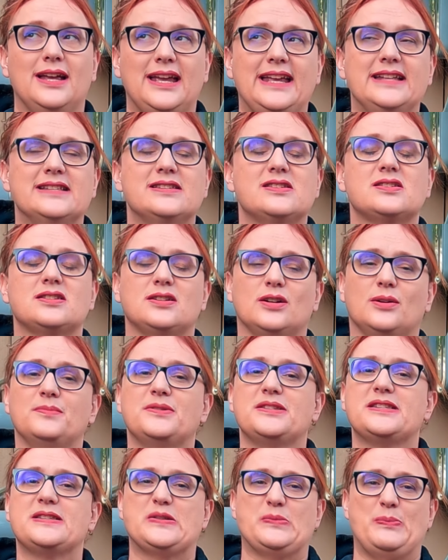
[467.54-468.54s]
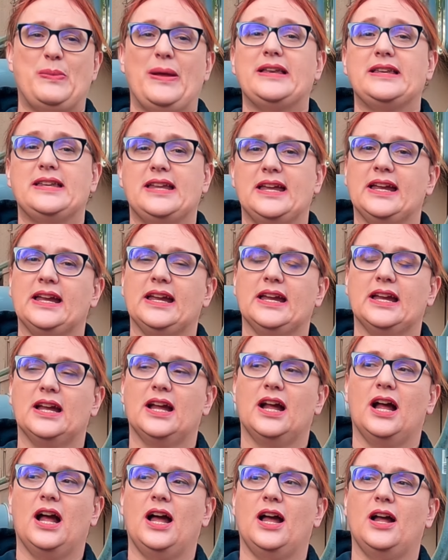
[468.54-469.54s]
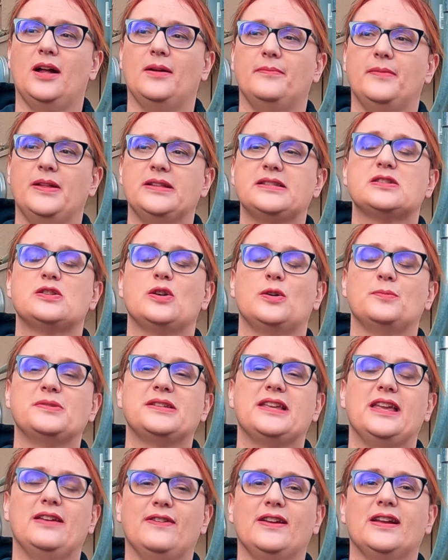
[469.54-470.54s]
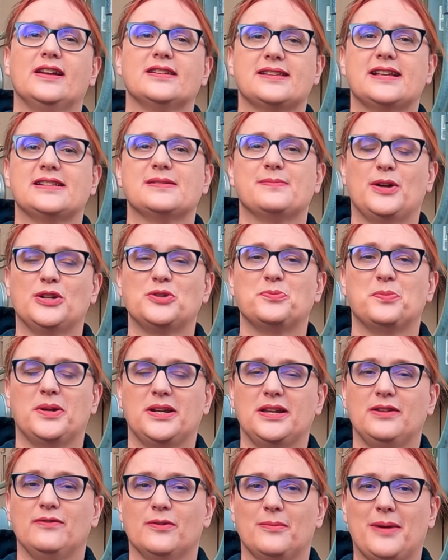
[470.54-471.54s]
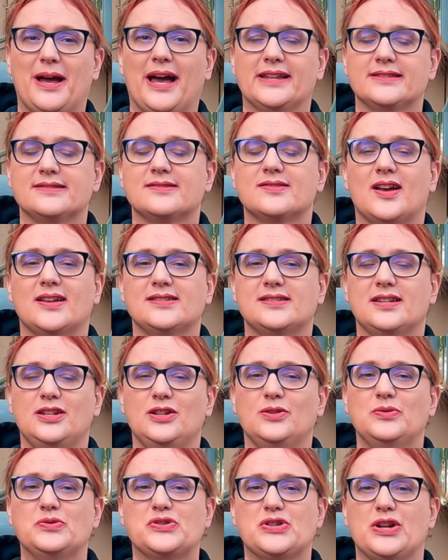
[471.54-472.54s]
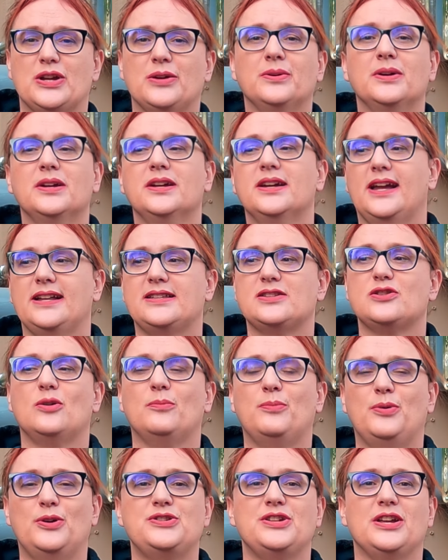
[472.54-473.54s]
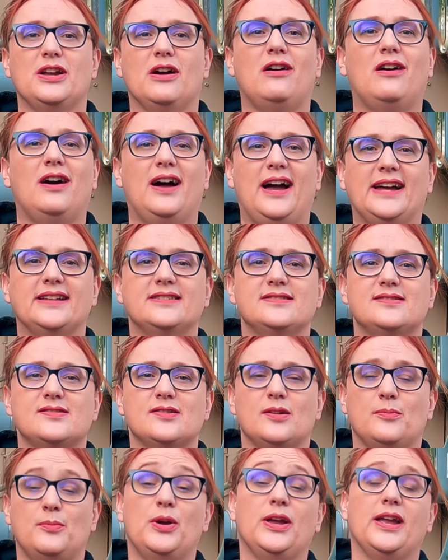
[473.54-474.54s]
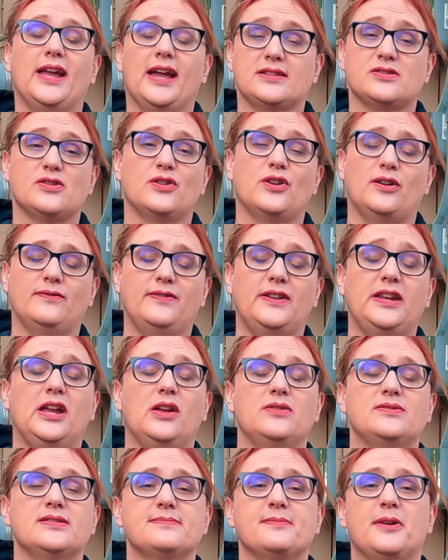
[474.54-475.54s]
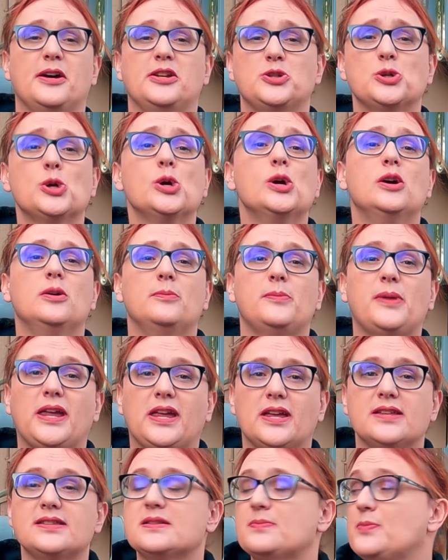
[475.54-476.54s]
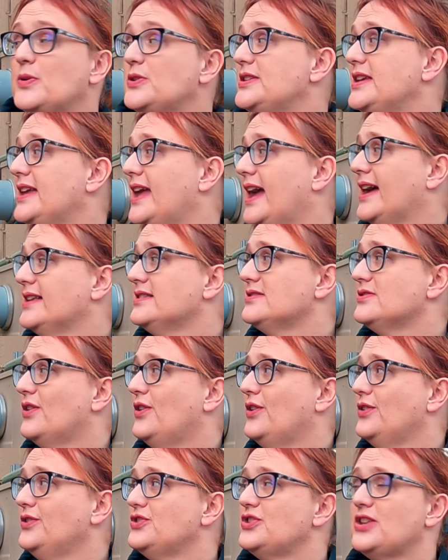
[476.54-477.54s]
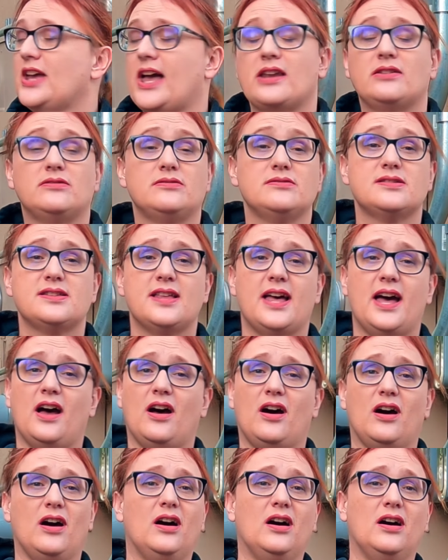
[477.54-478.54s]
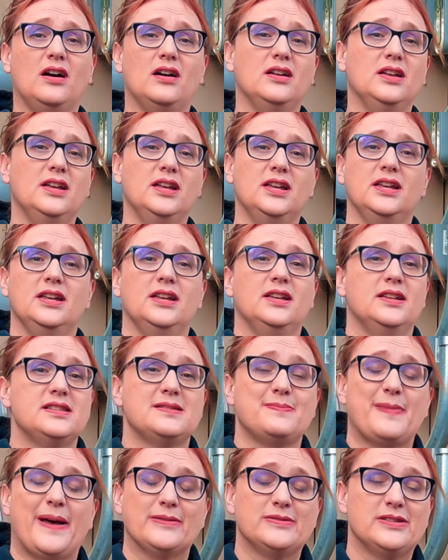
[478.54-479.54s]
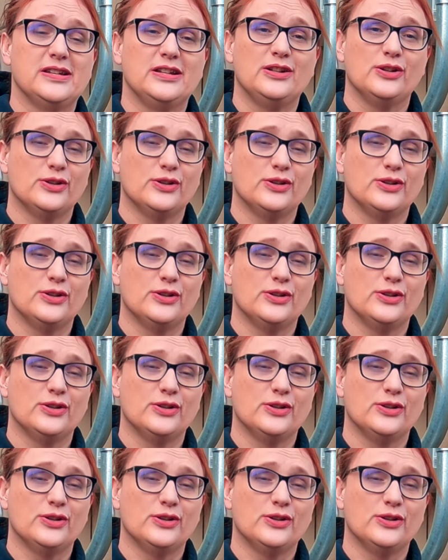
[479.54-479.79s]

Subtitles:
It stopped spending, it stopped giving us as much money from ads as it used to. It's not putting ads on our videos as much, because it's putting ads on channels that are spouting